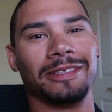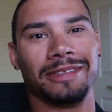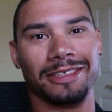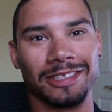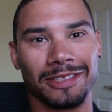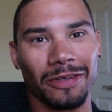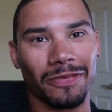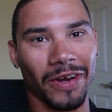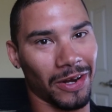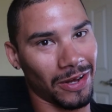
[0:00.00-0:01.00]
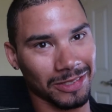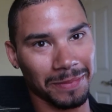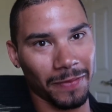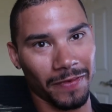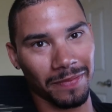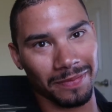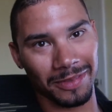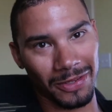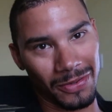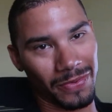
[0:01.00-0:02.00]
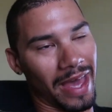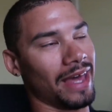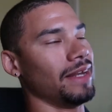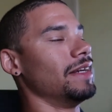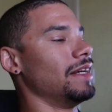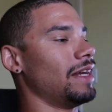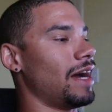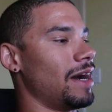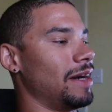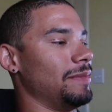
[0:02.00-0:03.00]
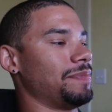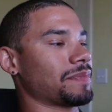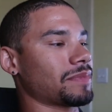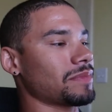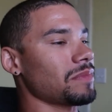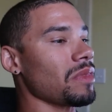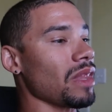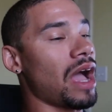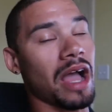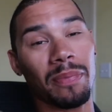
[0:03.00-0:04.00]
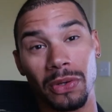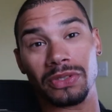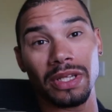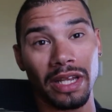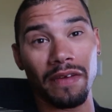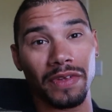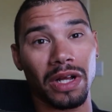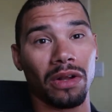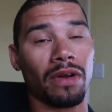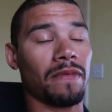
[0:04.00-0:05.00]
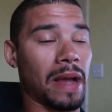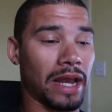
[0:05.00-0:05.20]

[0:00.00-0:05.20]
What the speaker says: It's just so freaking awesome of him to do that. I personally love the color of them.